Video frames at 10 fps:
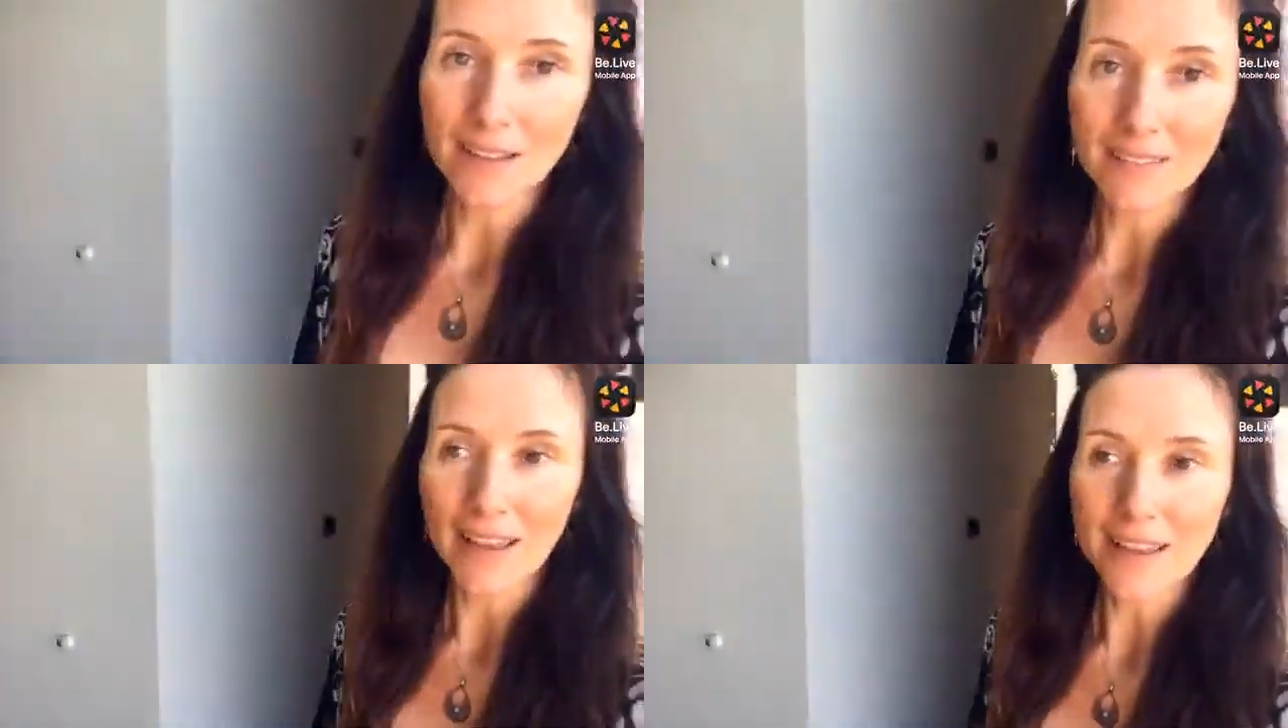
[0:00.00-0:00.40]

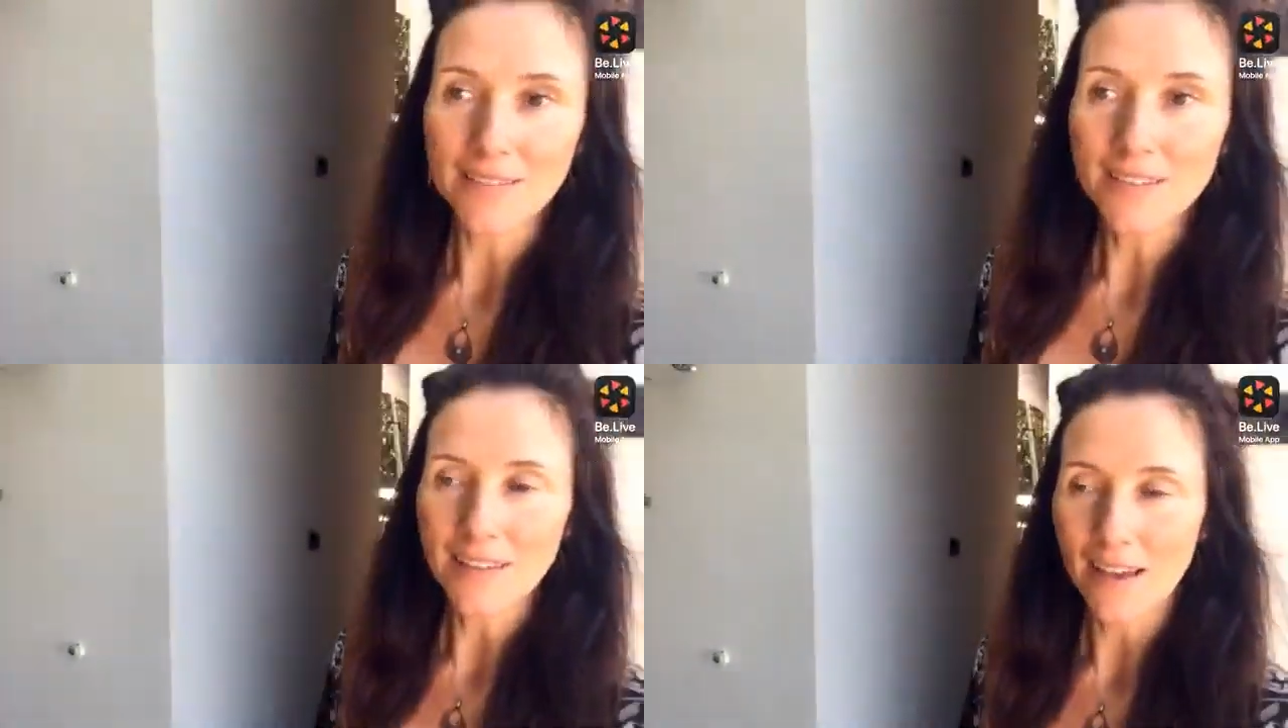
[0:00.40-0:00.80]
and
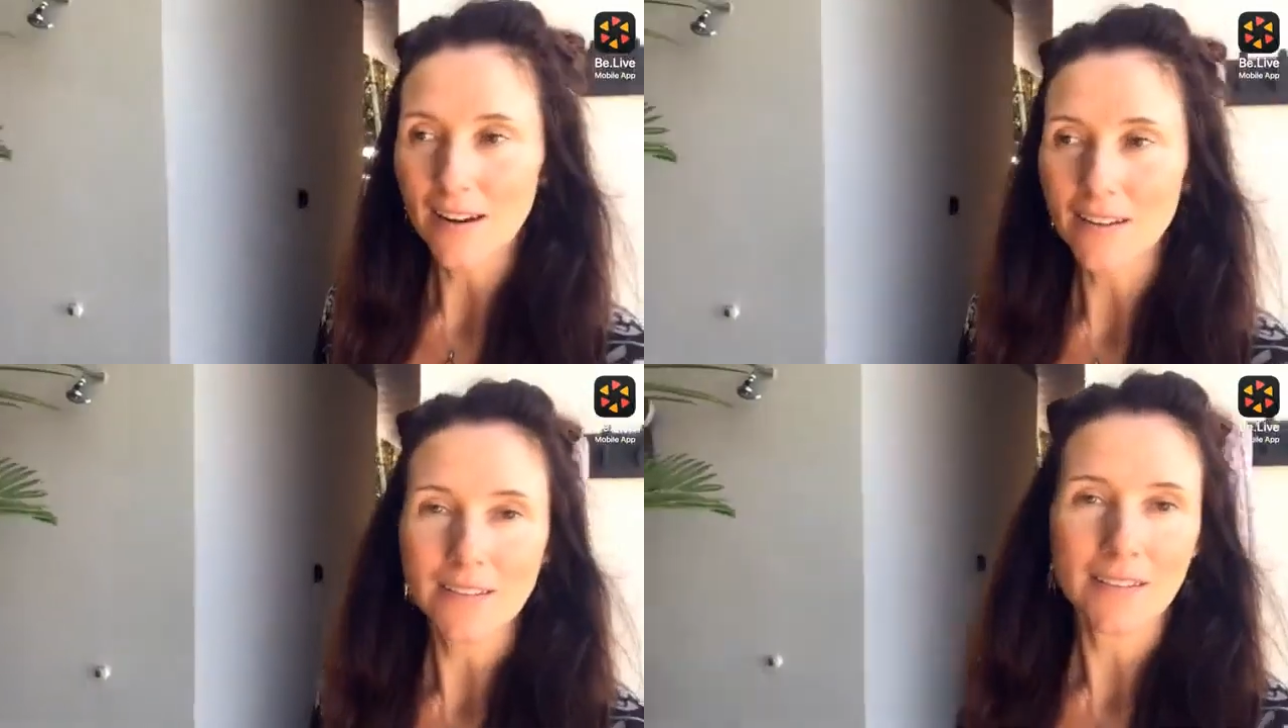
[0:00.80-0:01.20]
lives
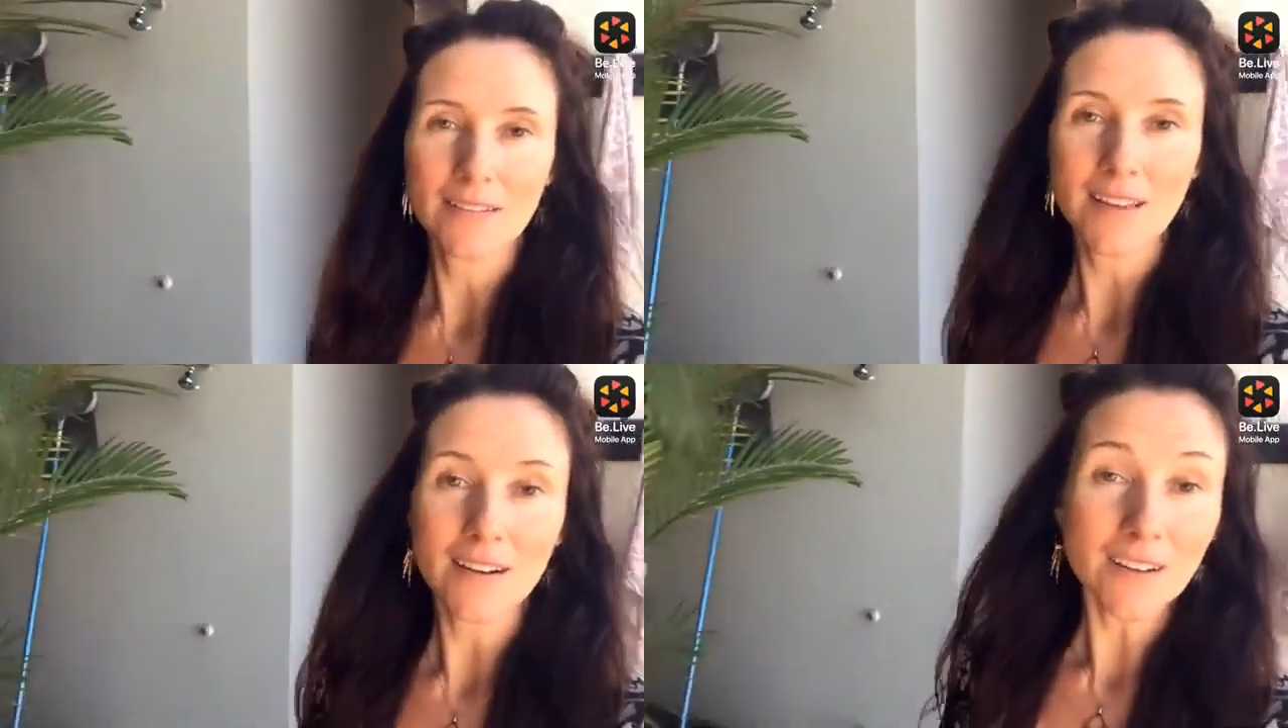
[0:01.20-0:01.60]
that are
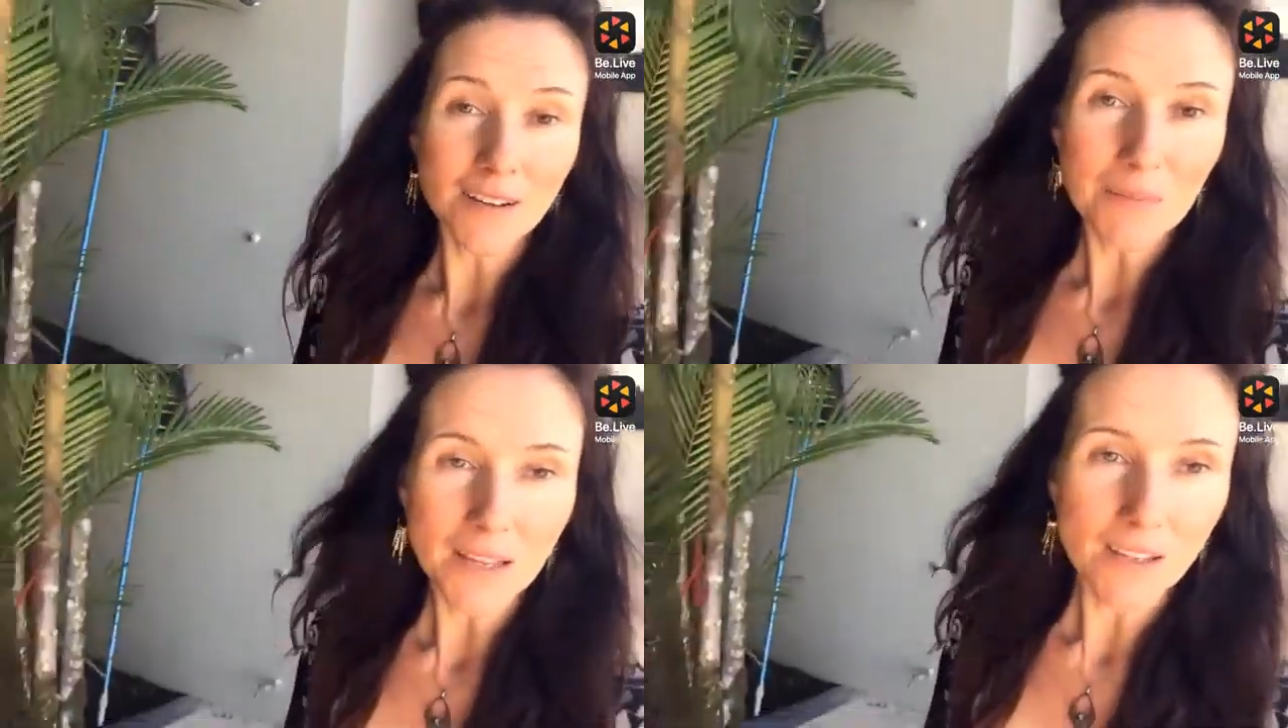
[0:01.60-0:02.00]
that are
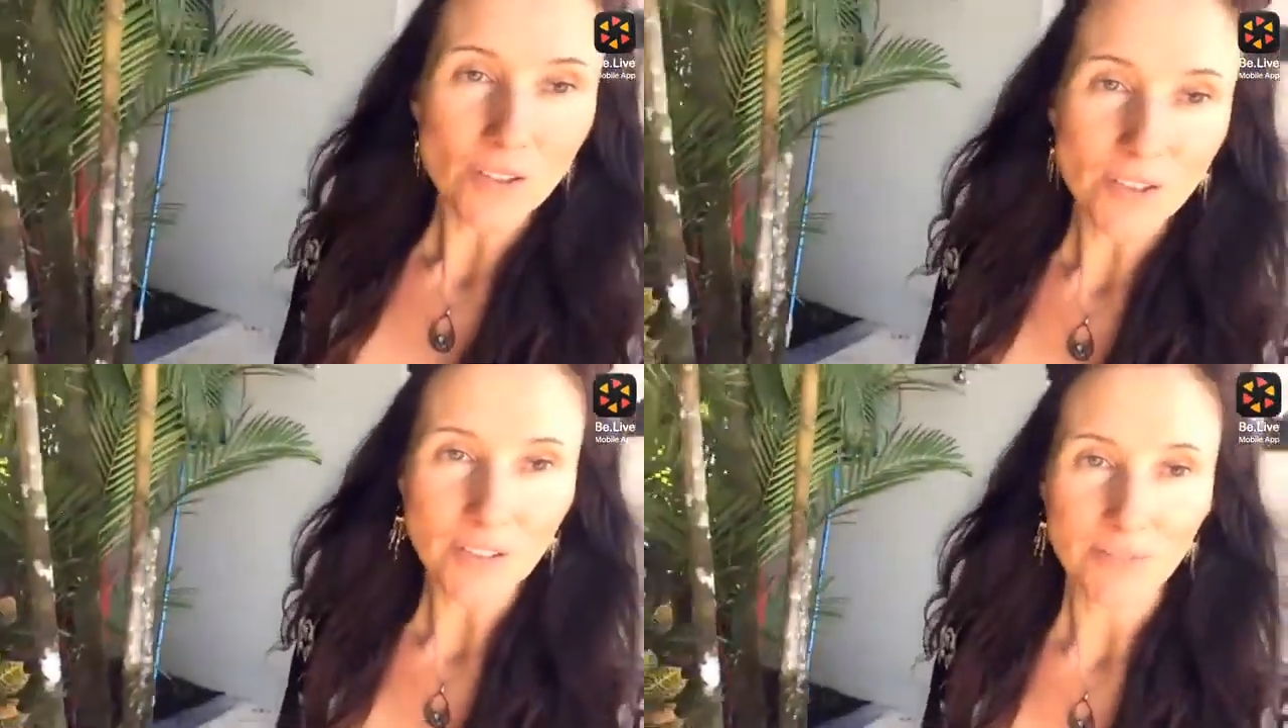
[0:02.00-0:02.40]
going to make a huge